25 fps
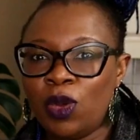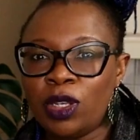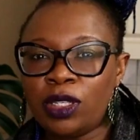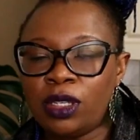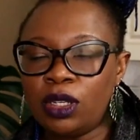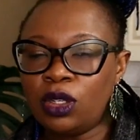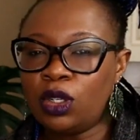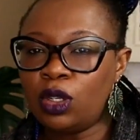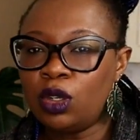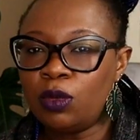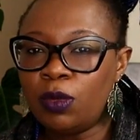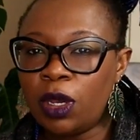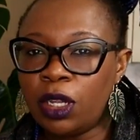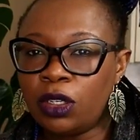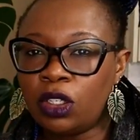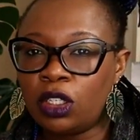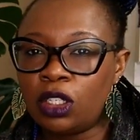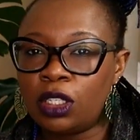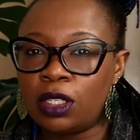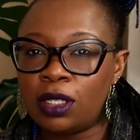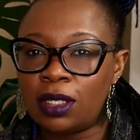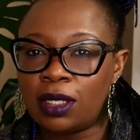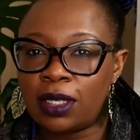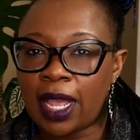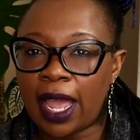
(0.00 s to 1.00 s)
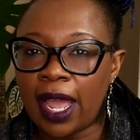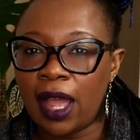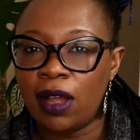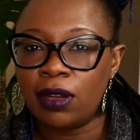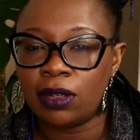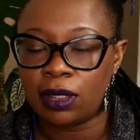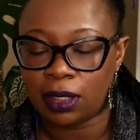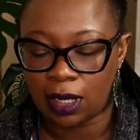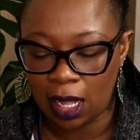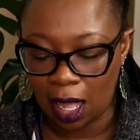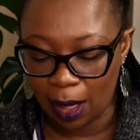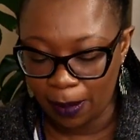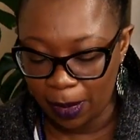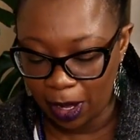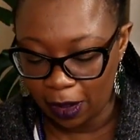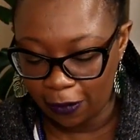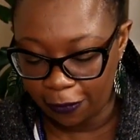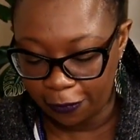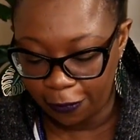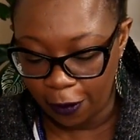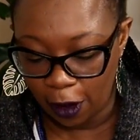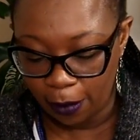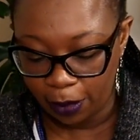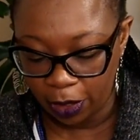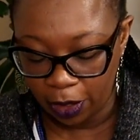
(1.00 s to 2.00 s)
There isn't too much sound coming
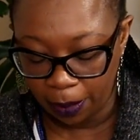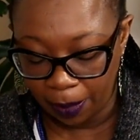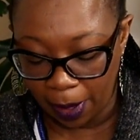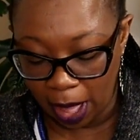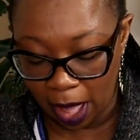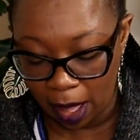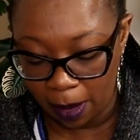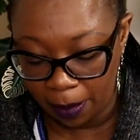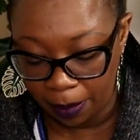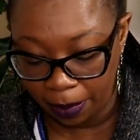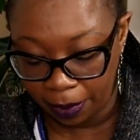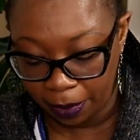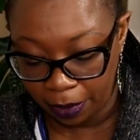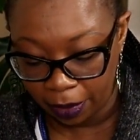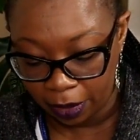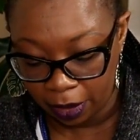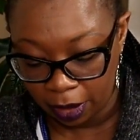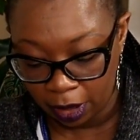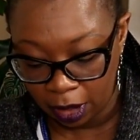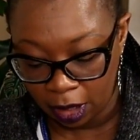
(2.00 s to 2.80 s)
from the pump.